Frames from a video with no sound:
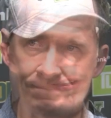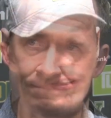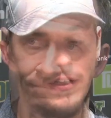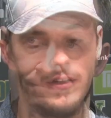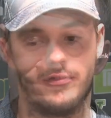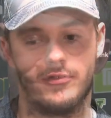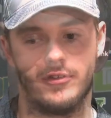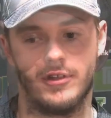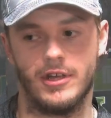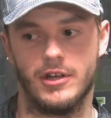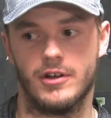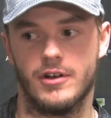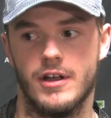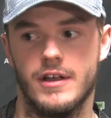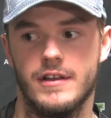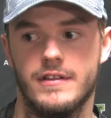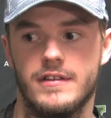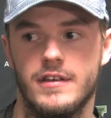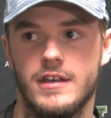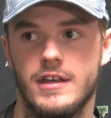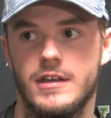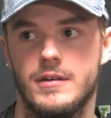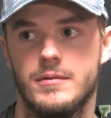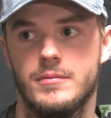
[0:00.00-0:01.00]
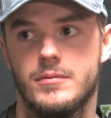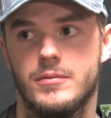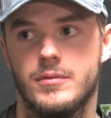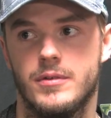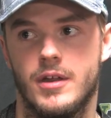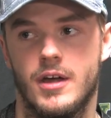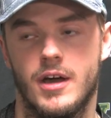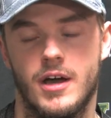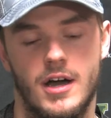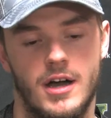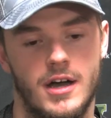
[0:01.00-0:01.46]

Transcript: Definitely a great team.